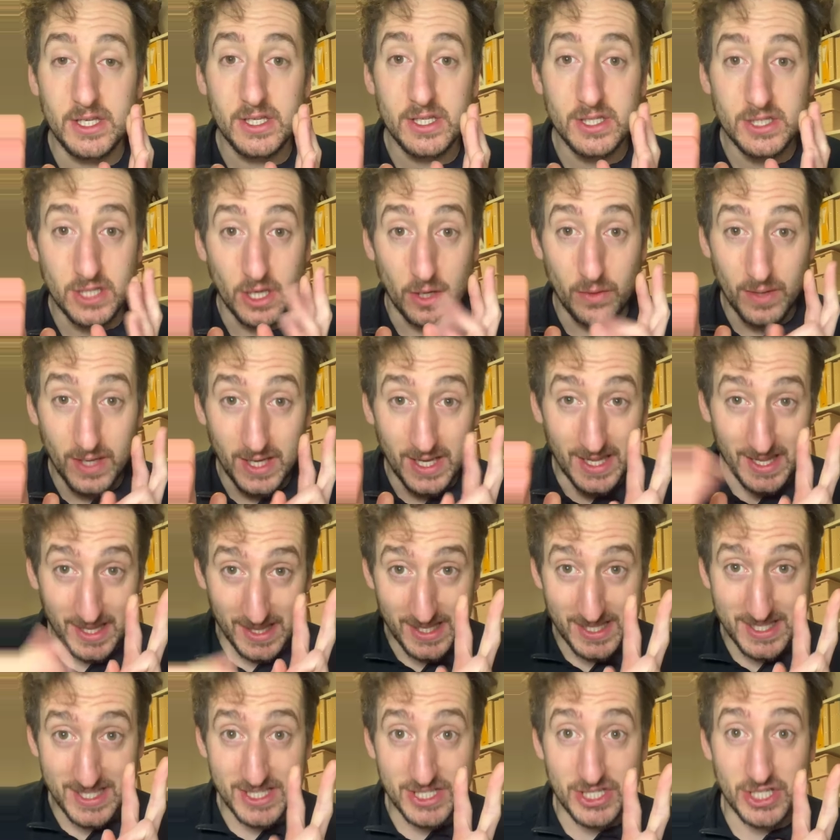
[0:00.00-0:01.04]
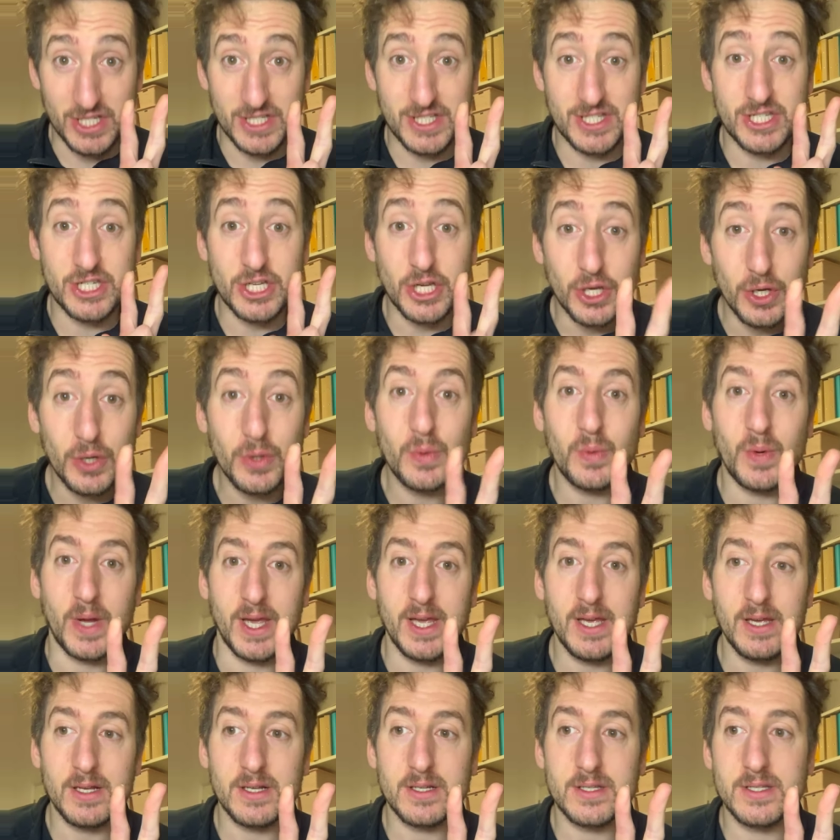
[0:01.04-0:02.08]
So this is just 2
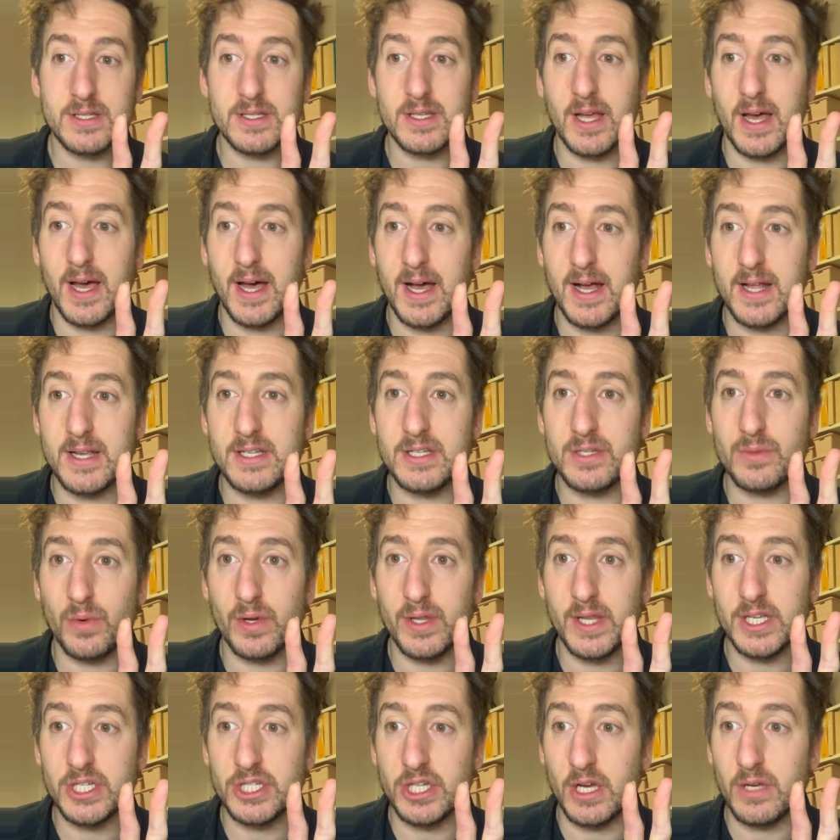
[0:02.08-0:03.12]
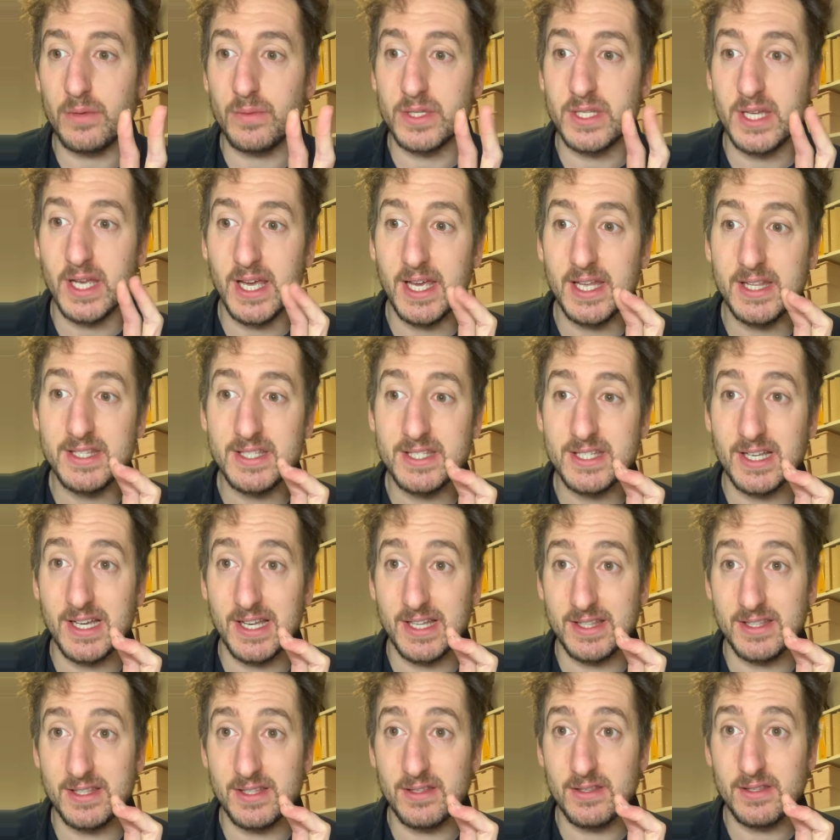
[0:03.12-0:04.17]
weeks, and what they showed was
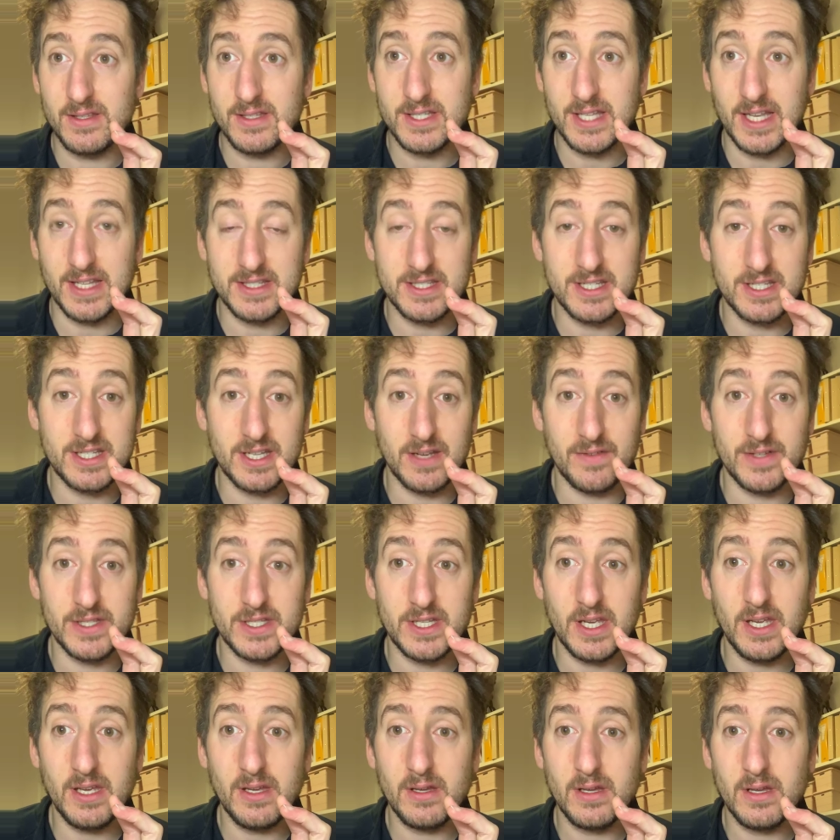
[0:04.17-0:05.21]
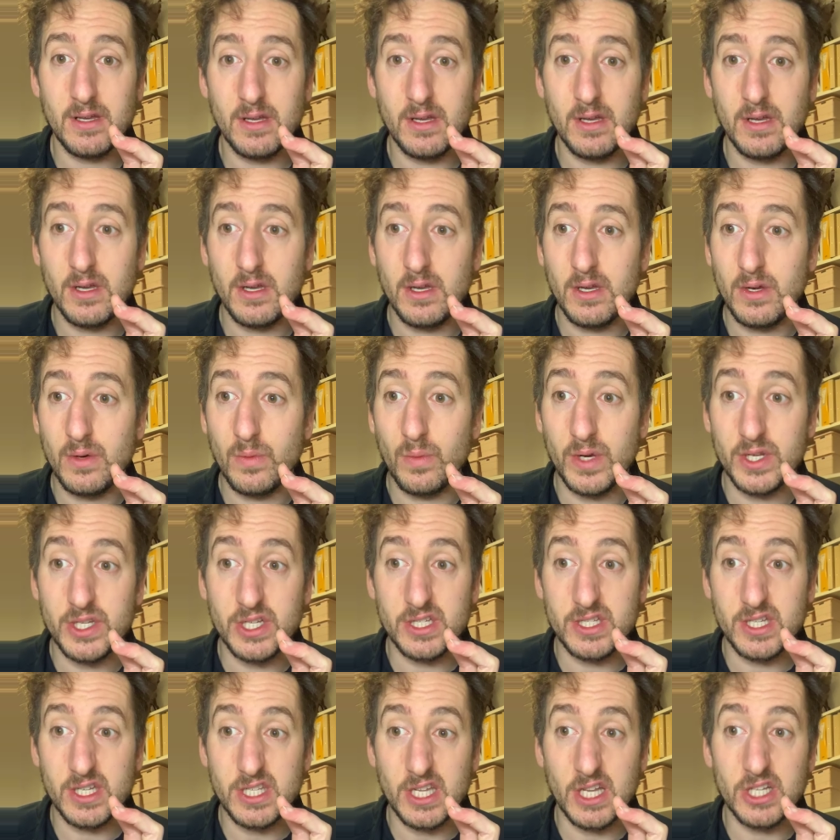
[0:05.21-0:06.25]
insulin sensitivity, which
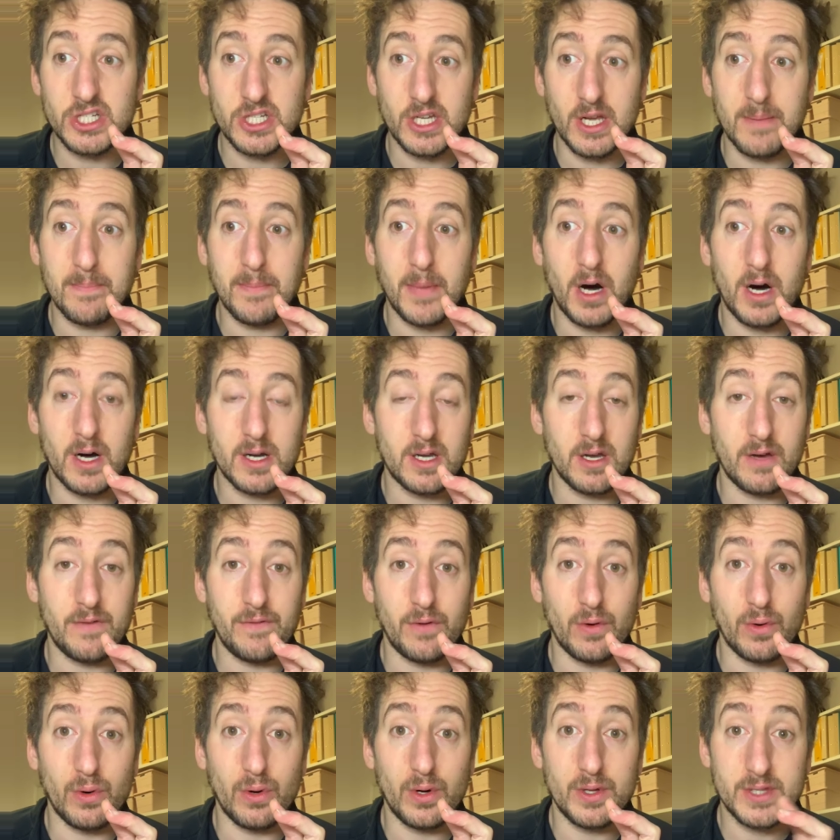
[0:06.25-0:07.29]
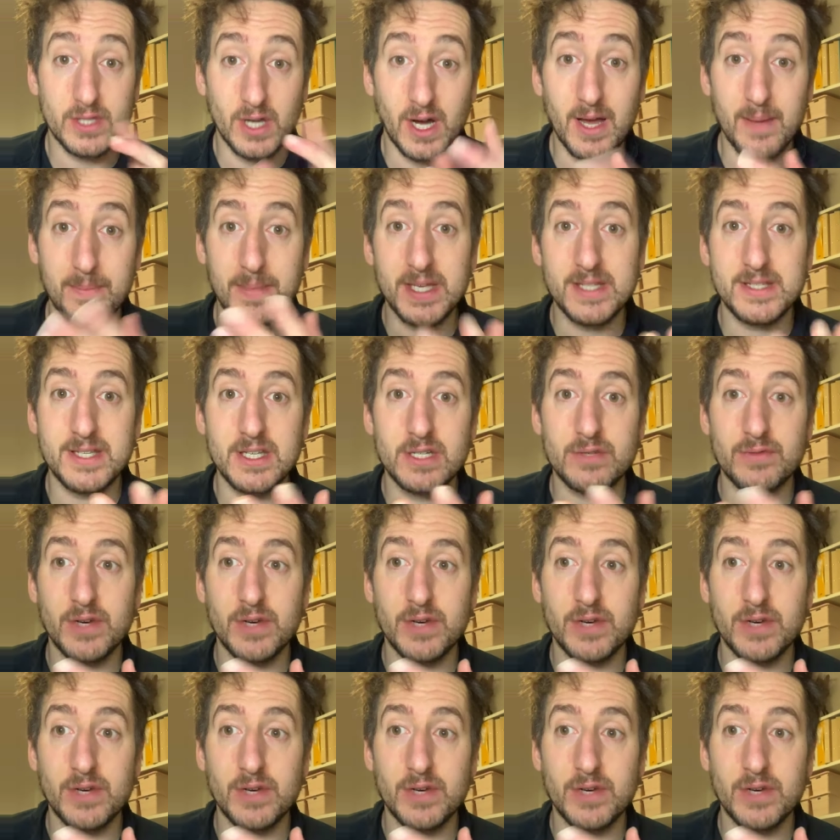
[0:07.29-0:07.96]
is essentially a marker for diabetes